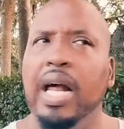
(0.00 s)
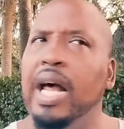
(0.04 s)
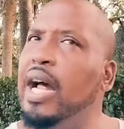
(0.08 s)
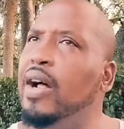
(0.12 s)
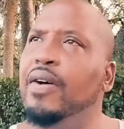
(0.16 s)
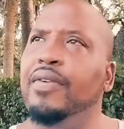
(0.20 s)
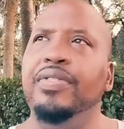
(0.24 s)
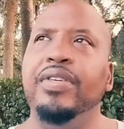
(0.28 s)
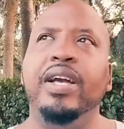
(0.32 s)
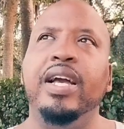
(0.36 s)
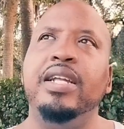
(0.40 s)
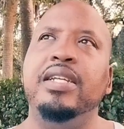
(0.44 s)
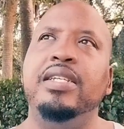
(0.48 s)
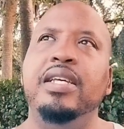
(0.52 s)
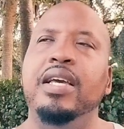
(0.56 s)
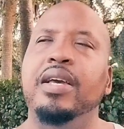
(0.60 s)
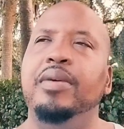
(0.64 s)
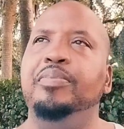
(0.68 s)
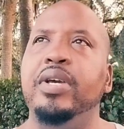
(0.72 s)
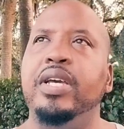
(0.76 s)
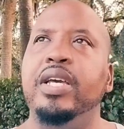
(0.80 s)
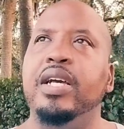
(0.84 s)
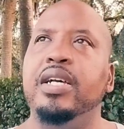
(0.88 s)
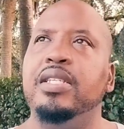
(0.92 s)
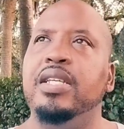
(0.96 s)
I don't think I
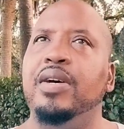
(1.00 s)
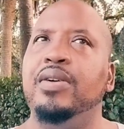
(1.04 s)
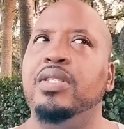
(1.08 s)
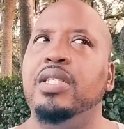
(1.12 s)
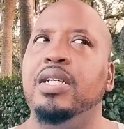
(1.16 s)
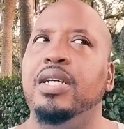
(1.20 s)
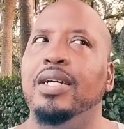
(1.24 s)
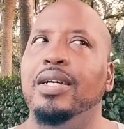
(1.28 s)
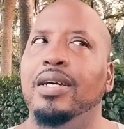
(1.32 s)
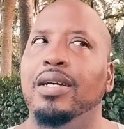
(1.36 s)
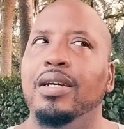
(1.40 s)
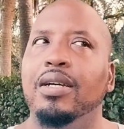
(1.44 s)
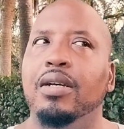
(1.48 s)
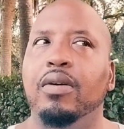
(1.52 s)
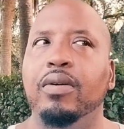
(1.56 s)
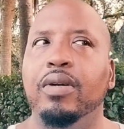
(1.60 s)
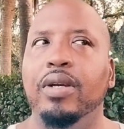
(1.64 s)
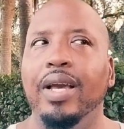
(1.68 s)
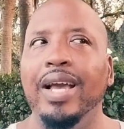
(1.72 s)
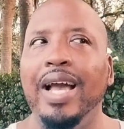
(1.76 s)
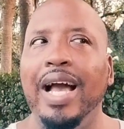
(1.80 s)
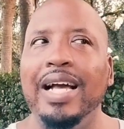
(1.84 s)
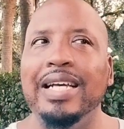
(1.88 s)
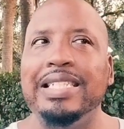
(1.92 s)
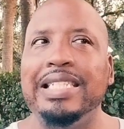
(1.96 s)
did because I was like,
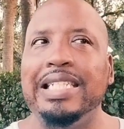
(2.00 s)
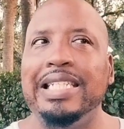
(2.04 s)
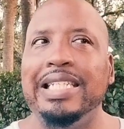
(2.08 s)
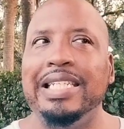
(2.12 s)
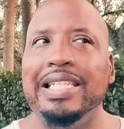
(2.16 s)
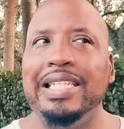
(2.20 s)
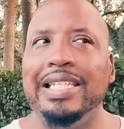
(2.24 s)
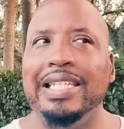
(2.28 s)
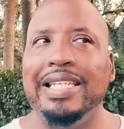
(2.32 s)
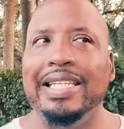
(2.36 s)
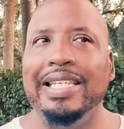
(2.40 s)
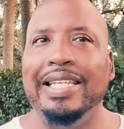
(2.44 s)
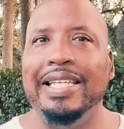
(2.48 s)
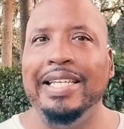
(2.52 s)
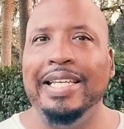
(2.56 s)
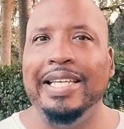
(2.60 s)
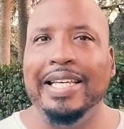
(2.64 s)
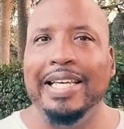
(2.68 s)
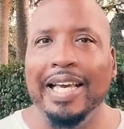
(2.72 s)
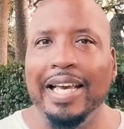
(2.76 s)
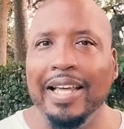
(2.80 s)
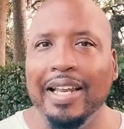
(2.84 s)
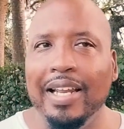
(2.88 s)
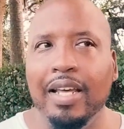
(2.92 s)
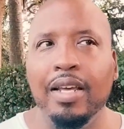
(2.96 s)
okay, I
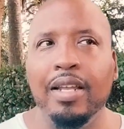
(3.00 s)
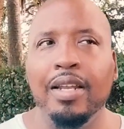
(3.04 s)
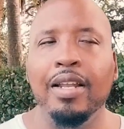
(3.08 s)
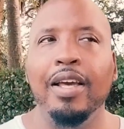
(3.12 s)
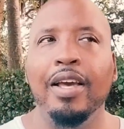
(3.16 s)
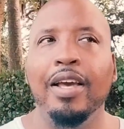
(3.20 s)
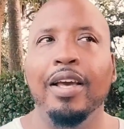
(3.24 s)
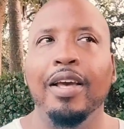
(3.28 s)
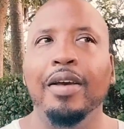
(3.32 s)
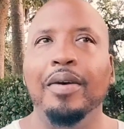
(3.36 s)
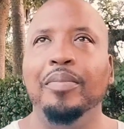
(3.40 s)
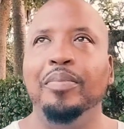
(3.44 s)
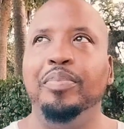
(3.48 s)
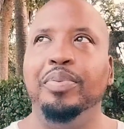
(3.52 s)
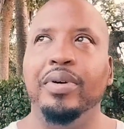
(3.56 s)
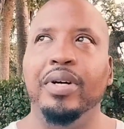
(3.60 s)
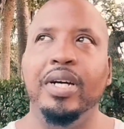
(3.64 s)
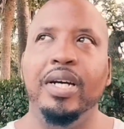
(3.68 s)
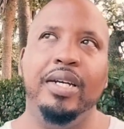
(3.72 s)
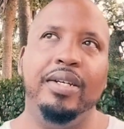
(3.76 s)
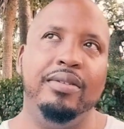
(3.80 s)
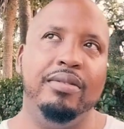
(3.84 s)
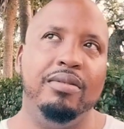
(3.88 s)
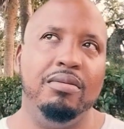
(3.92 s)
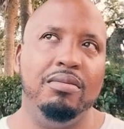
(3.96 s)
get it,
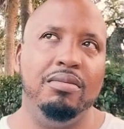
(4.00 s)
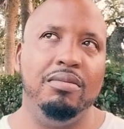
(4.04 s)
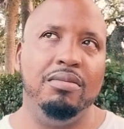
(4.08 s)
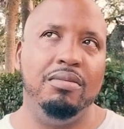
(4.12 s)
but